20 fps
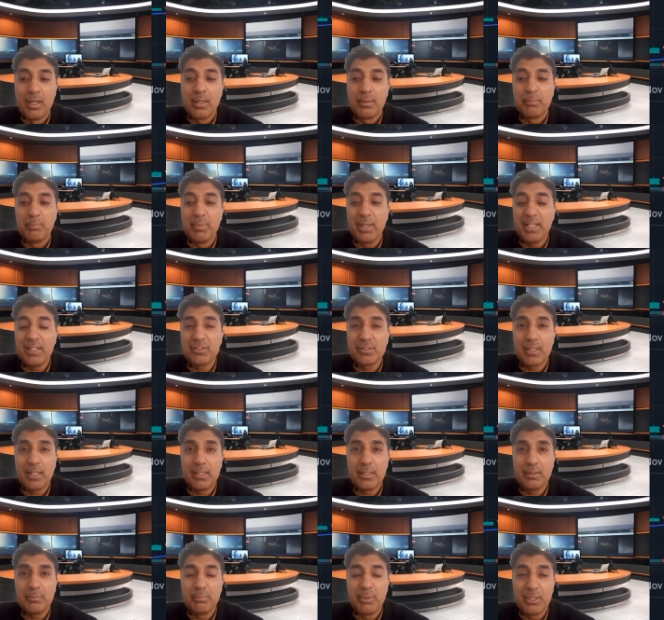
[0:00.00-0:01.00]
Based
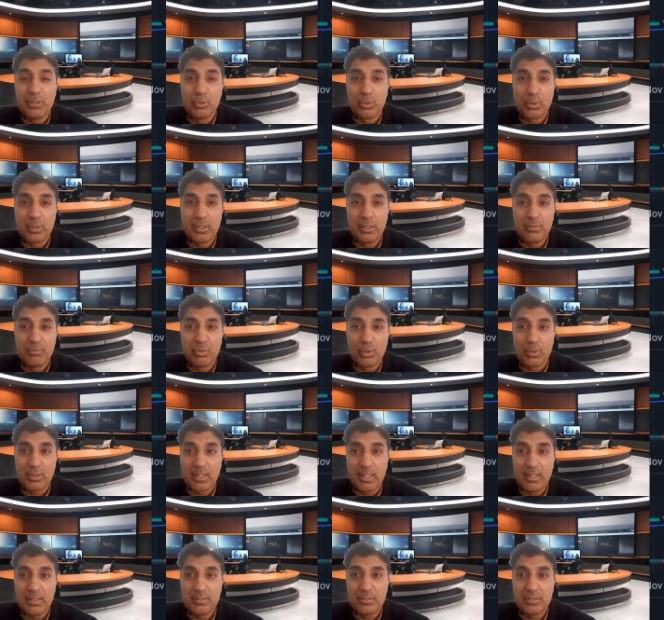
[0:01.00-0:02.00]
on BitTorrent
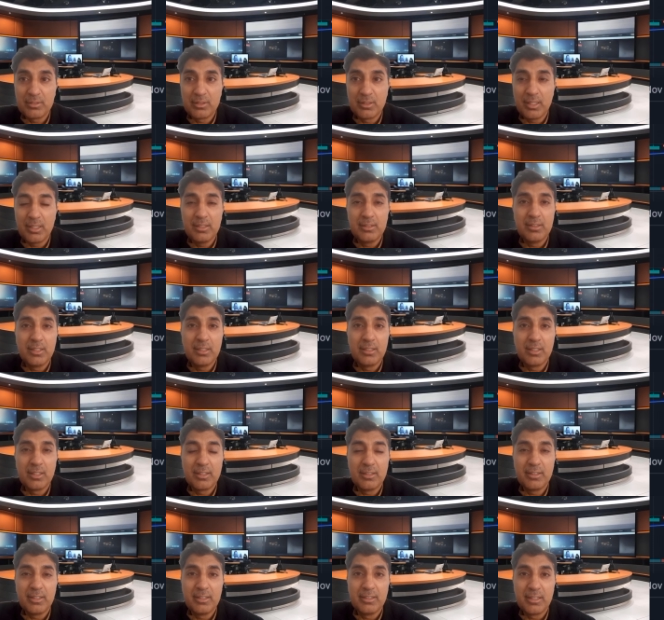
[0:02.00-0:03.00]
forecast, current
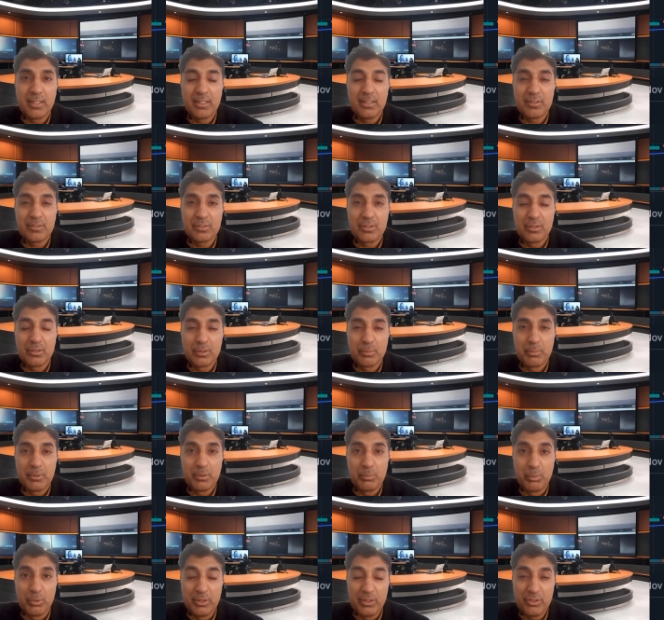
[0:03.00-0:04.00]
technical indicator
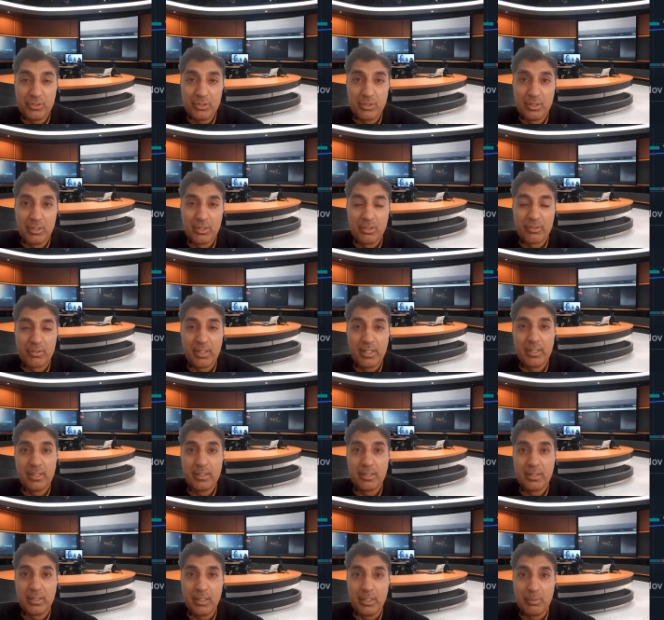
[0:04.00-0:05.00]
sentiment bullish,
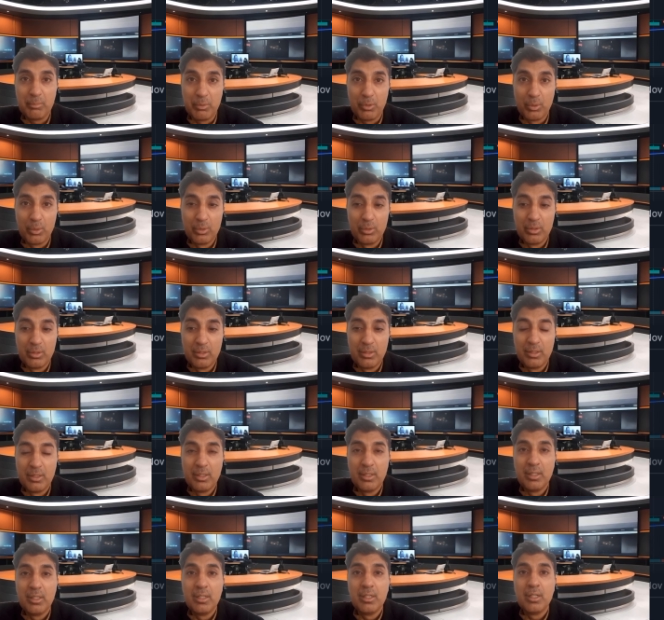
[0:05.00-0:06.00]
trading above
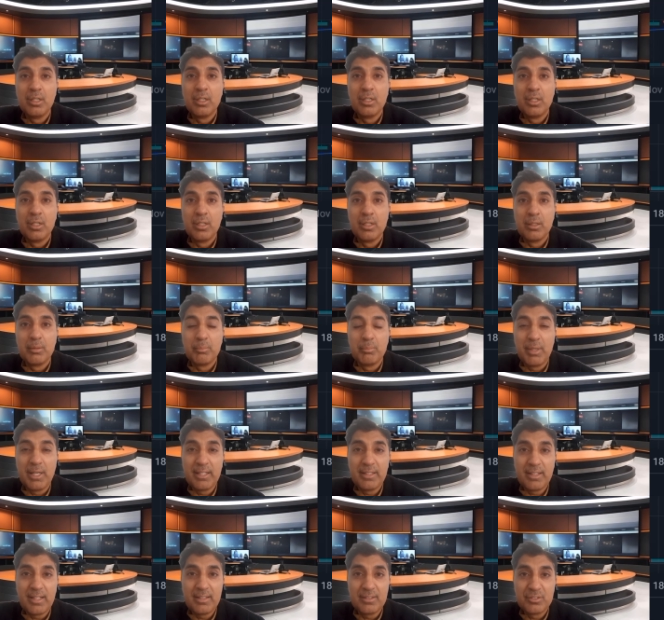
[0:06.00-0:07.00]

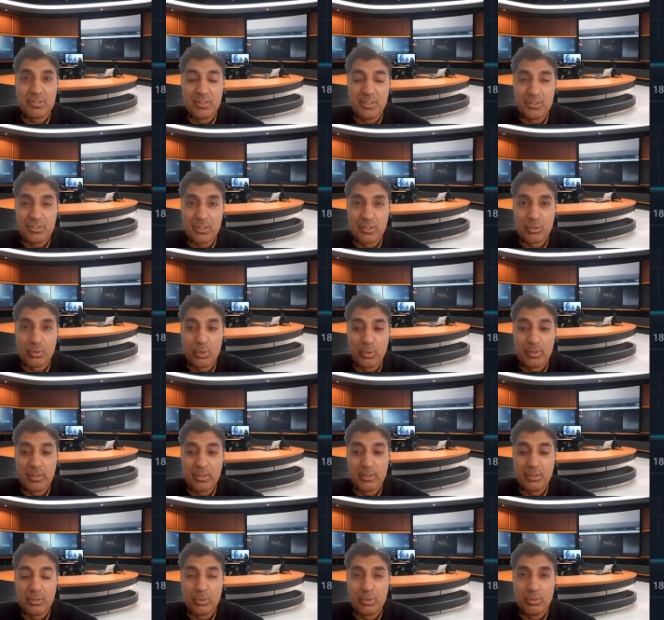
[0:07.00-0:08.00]
Binance listed
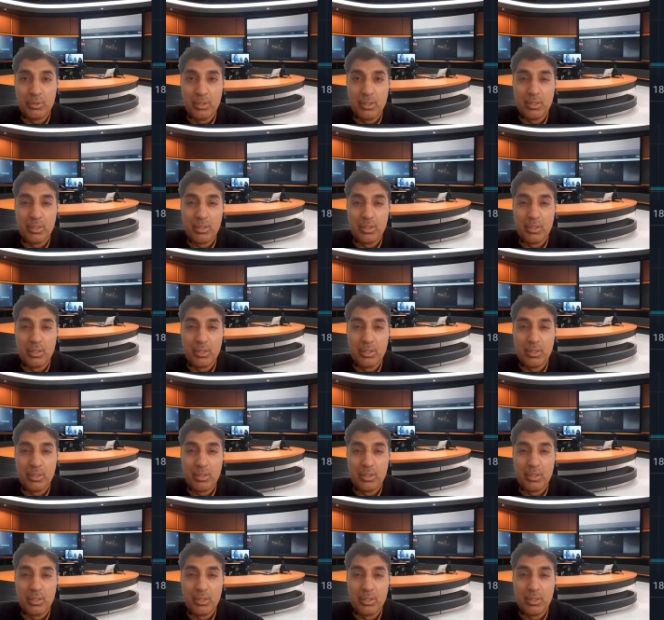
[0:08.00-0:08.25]
coin.